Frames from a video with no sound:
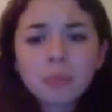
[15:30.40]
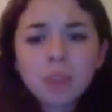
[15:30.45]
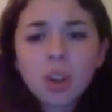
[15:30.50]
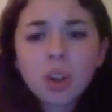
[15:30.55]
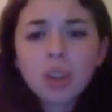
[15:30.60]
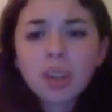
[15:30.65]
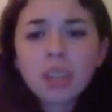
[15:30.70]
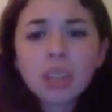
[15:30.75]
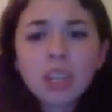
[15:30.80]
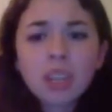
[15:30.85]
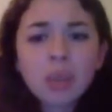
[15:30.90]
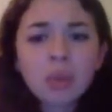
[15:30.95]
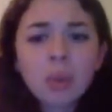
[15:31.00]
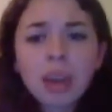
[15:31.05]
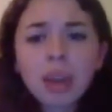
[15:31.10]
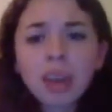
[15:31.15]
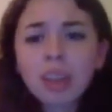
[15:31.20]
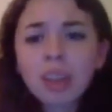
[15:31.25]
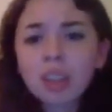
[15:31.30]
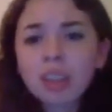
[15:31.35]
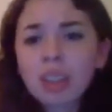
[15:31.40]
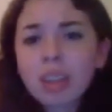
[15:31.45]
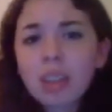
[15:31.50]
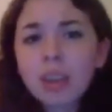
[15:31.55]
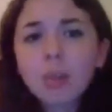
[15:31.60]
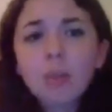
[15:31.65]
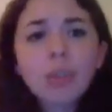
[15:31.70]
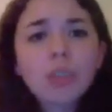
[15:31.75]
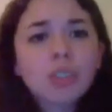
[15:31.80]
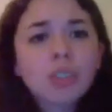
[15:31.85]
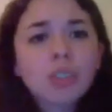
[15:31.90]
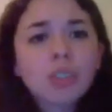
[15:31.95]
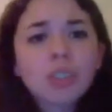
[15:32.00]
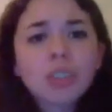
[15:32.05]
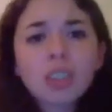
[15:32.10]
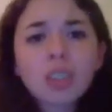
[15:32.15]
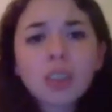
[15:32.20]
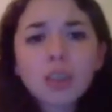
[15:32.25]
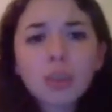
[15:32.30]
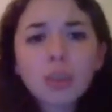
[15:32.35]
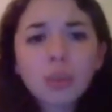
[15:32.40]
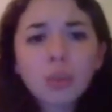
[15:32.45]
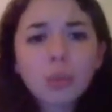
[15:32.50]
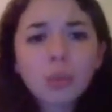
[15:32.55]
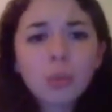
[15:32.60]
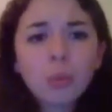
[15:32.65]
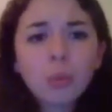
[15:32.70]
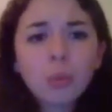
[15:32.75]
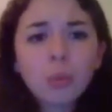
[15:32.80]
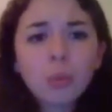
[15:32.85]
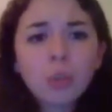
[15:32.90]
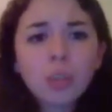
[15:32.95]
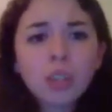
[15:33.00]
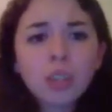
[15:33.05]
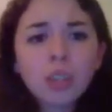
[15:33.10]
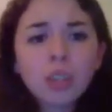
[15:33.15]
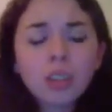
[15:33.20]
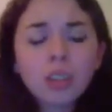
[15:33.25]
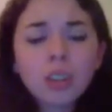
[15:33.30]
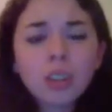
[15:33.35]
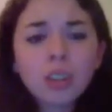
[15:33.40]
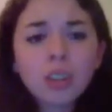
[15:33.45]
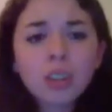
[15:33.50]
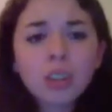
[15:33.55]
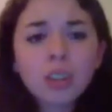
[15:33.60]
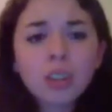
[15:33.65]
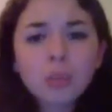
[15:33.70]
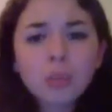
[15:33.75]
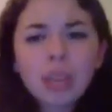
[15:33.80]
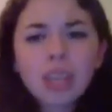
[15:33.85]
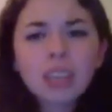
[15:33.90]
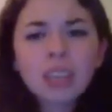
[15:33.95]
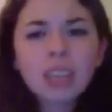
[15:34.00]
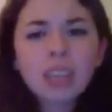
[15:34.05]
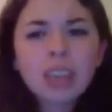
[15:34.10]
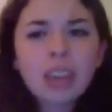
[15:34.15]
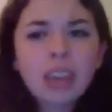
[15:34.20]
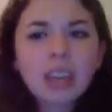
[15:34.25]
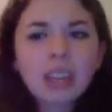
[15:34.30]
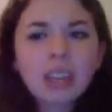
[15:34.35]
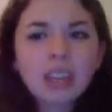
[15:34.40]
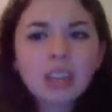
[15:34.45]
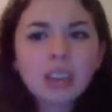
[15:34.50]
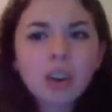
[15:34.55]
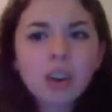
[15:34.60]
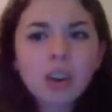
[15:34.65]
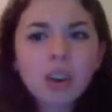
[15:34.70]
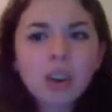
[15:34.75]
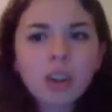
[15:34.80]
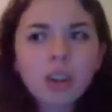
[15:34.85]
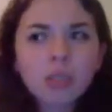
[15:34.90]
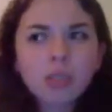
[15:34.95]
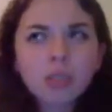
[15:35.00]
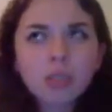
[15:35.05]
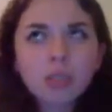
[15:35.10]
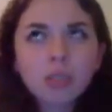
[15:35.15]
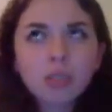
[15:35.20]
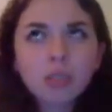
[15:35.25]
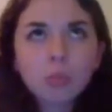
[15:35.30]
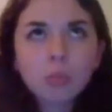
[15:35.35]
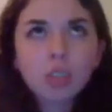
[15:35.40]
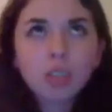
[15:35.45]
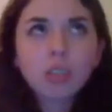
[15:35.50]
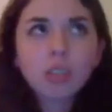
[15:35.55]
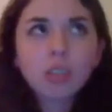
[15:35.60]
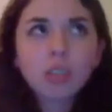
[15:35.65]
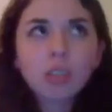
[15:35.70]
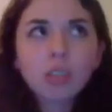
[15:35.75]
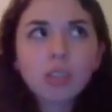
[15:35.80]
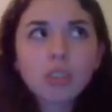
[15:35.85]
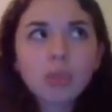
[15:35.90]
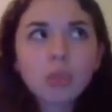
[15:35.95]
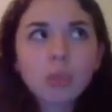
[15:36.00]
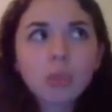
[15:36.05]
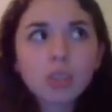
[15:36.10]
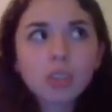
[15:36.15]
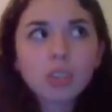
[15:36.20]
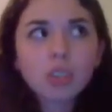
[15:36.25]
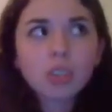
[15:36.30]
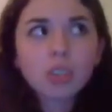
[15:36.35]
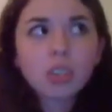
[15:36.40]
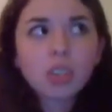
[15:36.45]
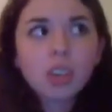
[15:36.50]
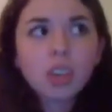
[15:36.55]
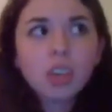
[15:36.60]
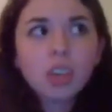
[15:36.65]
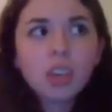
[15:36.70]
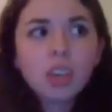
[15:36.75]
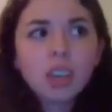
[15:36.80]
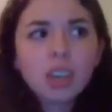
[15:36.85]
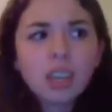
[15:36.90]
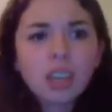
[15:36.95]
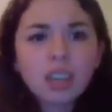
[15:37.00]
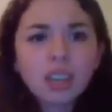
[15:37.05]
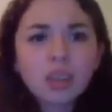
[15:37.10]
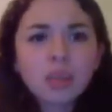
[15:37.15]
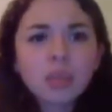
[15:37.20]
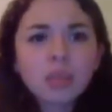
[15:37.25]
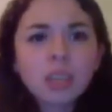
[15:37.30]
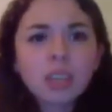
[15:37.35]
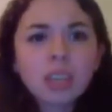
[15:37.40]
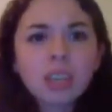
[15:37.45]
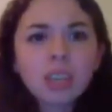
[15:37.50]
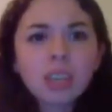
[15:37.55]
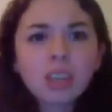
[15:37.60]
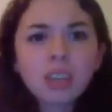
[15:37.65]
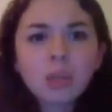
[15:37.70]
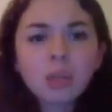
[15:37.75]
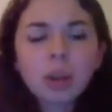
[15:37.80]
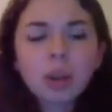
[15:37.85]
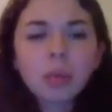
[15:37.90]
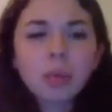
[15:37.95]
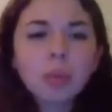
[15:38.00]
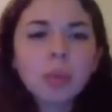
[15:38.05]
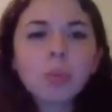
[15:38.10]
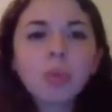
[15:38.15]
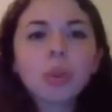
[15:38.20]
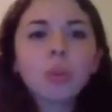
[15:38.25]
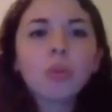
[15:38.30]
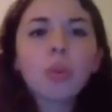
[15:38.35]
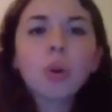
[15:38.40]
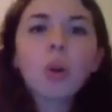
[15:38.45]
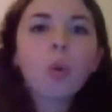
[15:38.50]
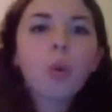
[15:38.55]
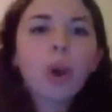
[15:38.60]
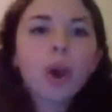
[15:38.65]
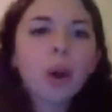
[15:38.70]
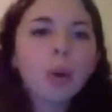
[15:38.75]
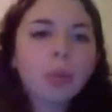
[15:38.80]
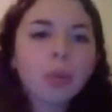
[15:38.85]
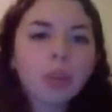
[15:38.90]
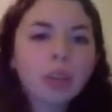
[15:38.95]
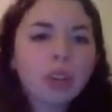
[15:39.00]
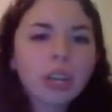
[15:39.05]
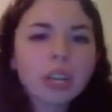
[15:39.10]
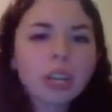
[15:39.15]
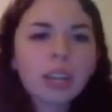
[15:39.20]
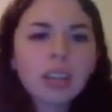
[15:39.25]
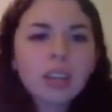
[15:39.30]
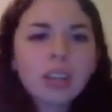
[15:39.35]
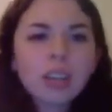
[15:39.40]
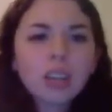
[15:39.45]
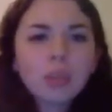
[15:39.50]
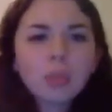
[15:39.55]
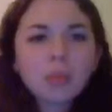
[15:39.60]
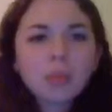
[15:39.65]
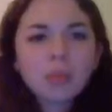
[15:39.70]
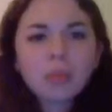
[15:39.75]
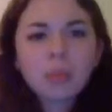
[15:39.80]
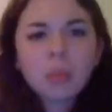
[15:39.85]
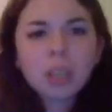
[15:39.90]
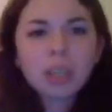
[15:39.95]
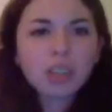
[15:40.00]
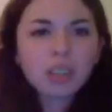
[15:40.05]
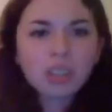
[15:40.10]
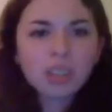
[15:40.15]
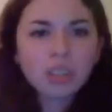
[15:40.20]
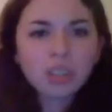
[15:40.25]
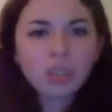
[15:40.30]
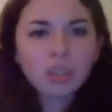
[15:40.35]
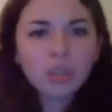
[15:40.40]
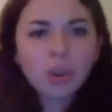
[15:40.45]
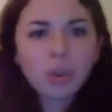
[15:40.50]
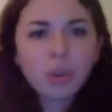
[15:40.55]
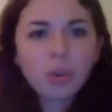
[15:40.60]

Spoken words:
all the idiomatic language that we learned, mainly ASL. We didn't learn too much idioms in English, but I mean, we grow up learning idioms from English.